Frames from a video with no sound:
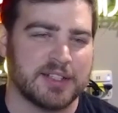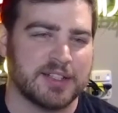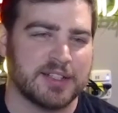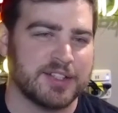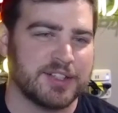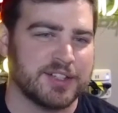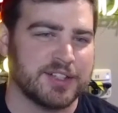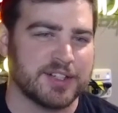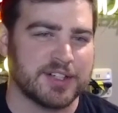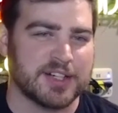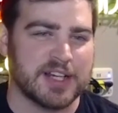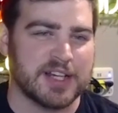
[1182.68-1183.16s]

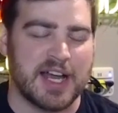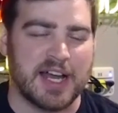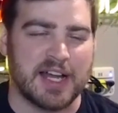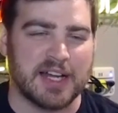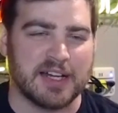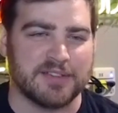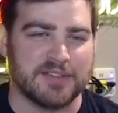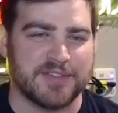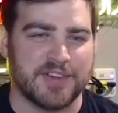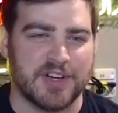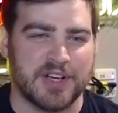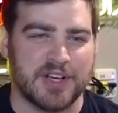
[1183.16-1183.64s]
you're
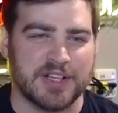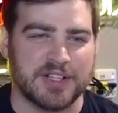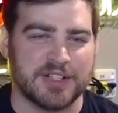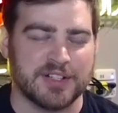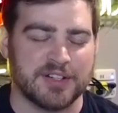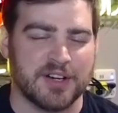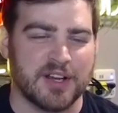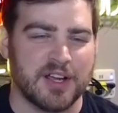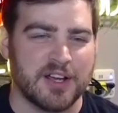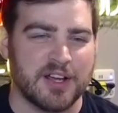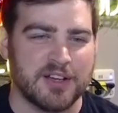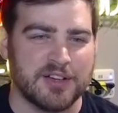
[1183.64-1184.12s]
kind of on
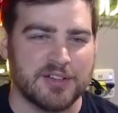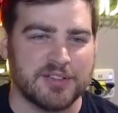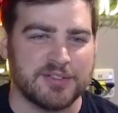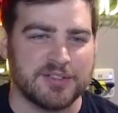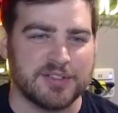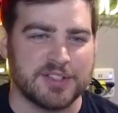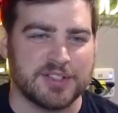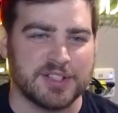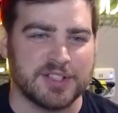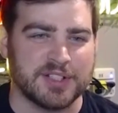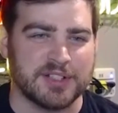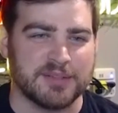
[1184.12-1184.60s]
your
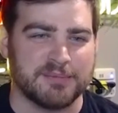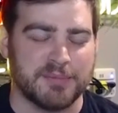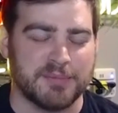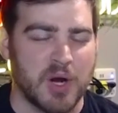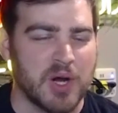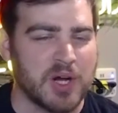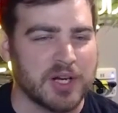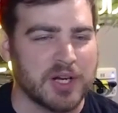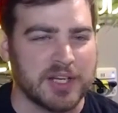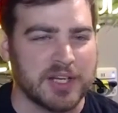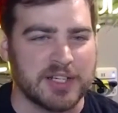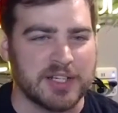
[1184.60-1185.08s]
own to
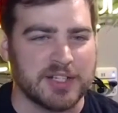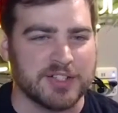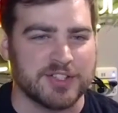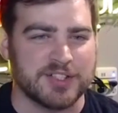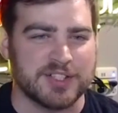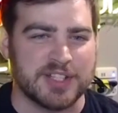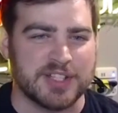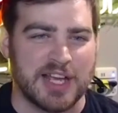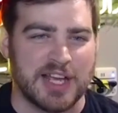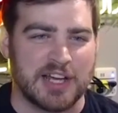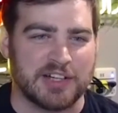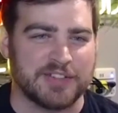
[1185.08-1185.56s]
market
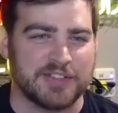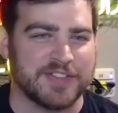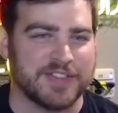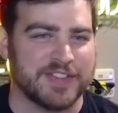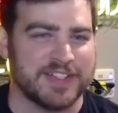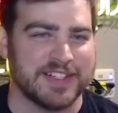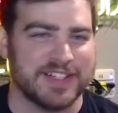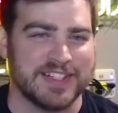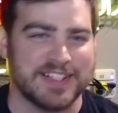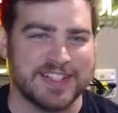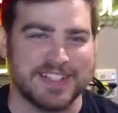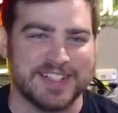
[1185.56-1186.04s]
yourself.
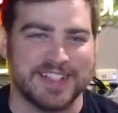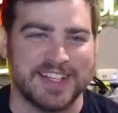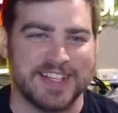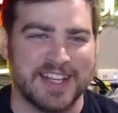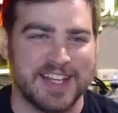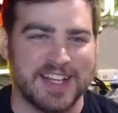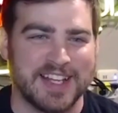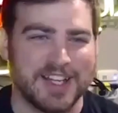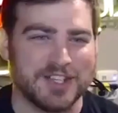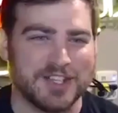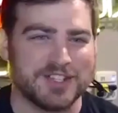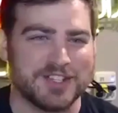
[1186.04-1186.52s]
And
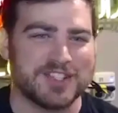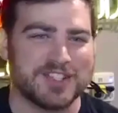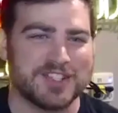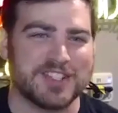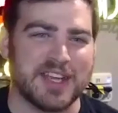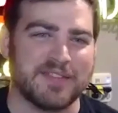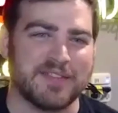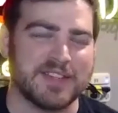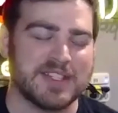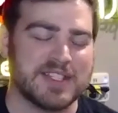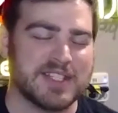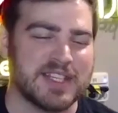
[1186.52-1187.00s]
you're
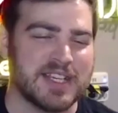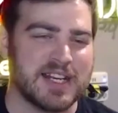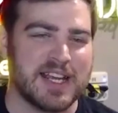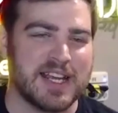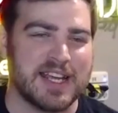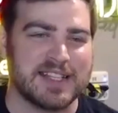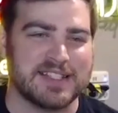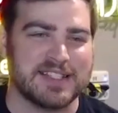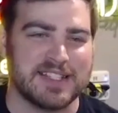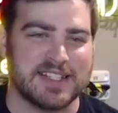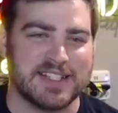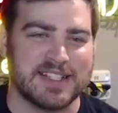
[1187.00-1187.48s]
17,
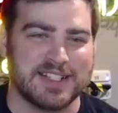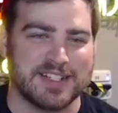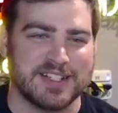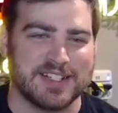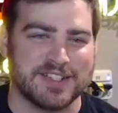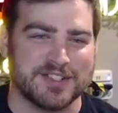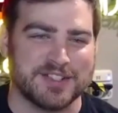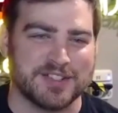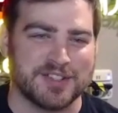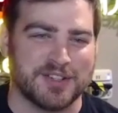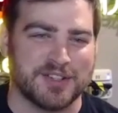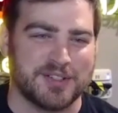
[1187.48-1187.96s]
18
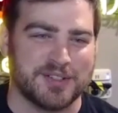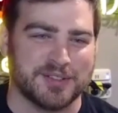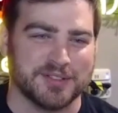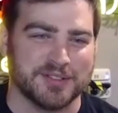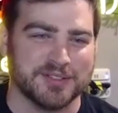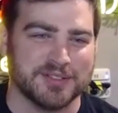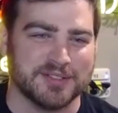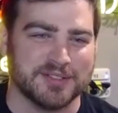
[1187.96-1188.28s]
years old.